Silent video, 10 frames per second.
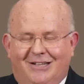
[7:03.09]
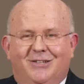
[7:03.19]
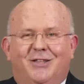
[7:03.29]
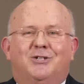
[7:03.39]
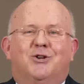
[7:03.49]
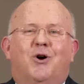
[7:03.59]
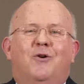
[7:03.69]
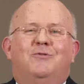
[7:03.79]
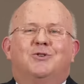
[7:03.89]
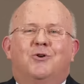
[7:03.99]
that
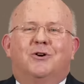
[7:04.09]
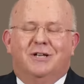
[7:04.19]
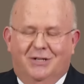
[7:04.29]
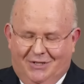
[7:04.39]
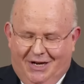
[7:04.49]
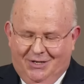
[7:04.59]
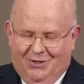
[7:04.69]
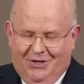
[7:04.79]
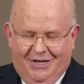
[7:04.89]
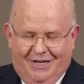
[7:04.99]
Jehovah's
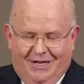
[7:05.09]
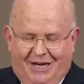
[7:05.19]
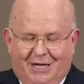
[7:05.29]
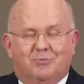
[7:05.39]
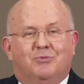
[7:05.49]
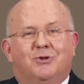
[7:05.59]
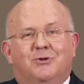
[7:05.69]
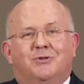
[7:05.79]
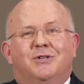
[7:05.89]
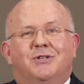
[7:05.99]
organization has
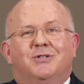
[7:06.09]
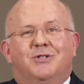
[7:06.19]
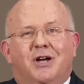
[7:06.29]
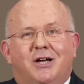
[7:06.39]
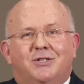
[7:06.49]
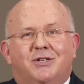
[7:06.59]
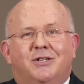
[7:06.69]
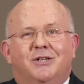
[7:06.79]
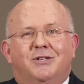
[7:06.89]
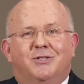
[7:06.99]
produced
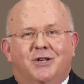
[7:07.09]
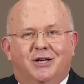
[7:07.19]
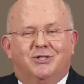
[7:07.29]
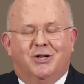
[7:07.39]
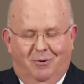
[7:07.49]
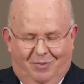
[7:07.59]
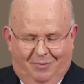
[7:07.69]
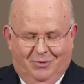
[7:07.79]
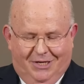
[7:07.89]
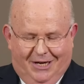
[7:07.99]
just such a
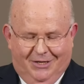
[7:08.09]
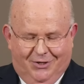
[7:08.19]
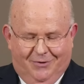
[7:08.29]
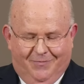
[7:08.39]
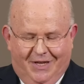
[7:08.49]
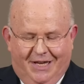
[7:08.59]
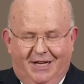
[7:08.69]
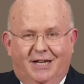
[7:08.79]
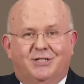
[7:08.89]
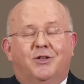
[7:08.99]
publication.
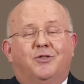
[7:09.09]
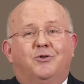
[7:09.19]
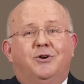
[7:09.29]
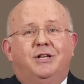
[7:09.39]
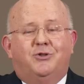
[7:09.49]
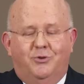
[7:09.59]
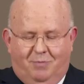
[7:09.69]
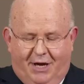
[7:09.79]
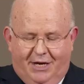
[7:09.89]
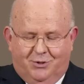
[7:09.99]
It's a
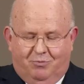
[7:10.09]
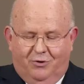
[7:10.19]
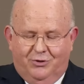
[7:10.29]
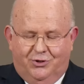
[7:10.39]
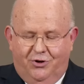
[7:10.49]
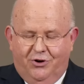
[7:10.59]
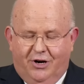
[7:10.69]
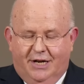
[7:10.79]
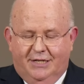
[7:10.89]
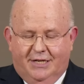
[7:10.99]
32-page
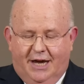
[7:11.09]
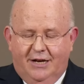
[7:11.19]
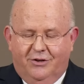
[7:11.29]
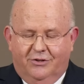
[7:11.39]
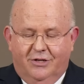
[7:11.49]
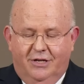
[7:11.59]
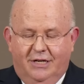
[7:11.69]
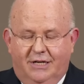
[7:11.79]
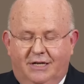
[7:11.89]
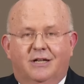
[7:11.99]
brochure entitled,
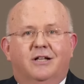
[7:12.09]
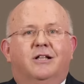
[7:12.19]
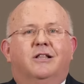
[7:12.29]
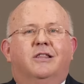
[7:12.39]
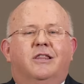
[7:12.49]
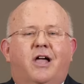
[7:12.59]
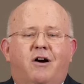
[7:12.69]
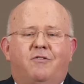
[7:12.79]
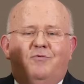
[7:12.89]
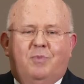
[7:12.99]

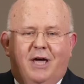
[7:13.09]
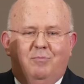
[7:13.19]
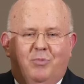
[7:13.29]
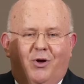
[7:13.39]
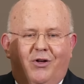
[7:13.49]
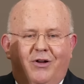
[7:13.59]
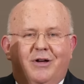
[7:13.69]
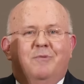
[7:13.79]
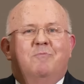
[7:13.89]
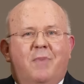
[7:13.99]
Love People,
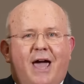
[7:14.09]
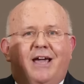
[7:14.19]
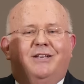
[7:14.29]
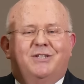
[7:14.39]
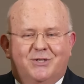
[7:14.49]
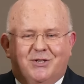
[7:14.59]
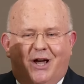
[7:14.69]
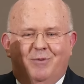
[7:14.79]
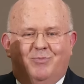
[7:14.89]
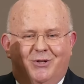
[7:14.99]
Make
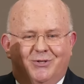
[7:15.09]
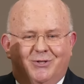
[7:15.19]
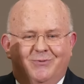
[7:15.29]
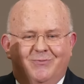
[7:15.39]
Disciples.